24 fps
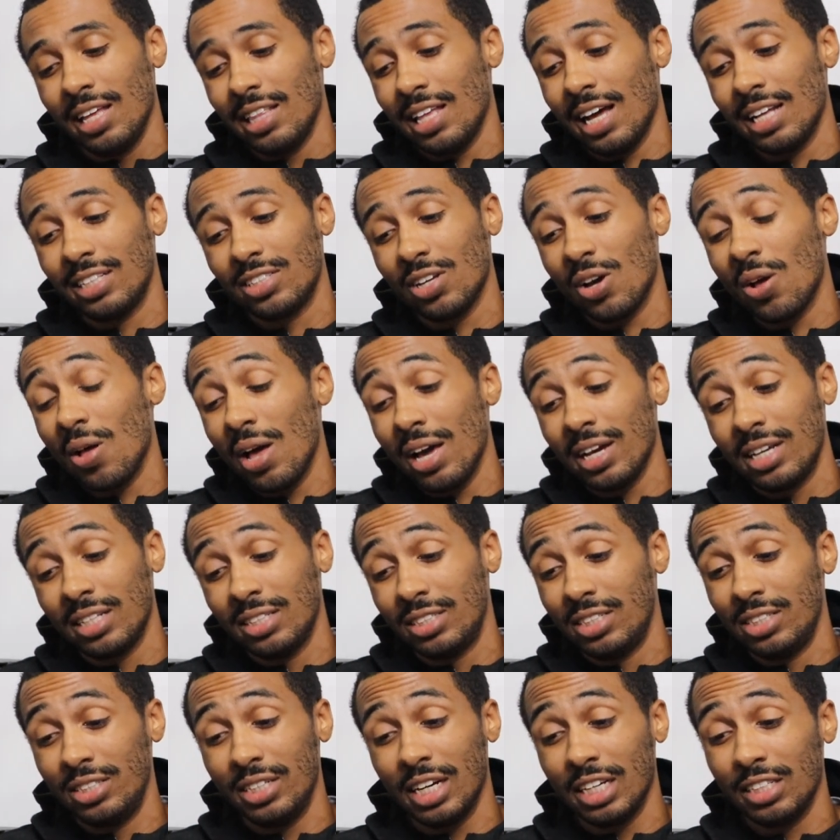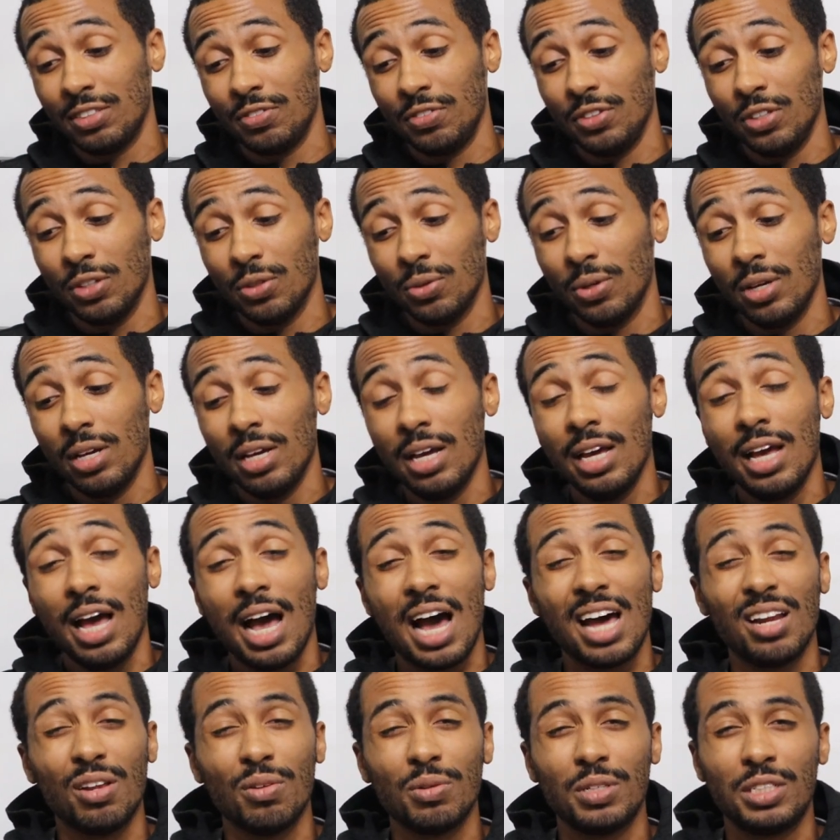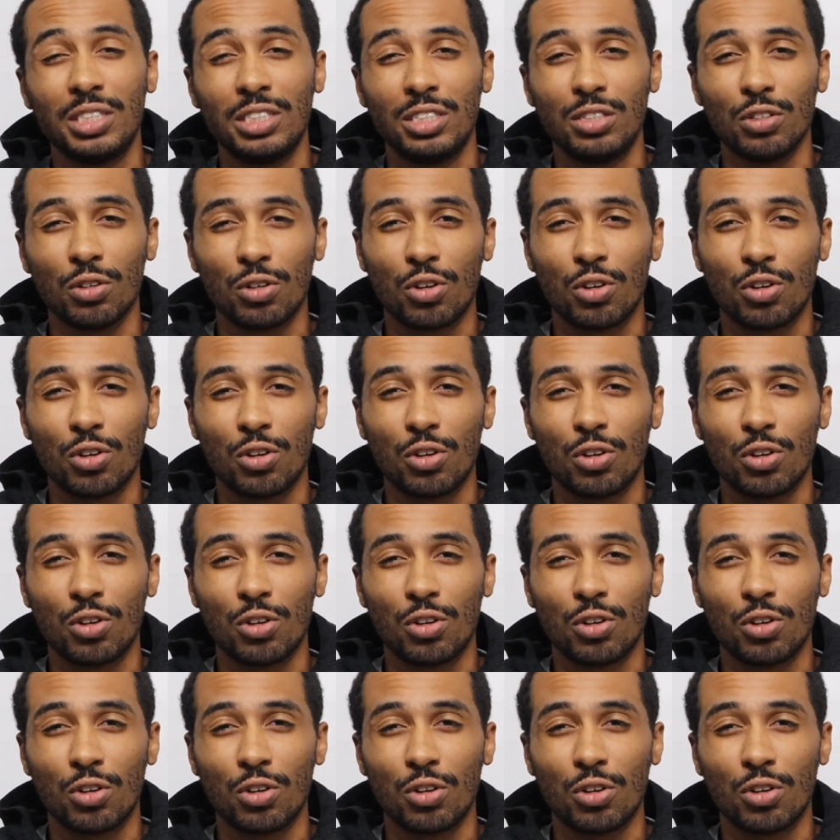That's all I can suggest for you. I know this is a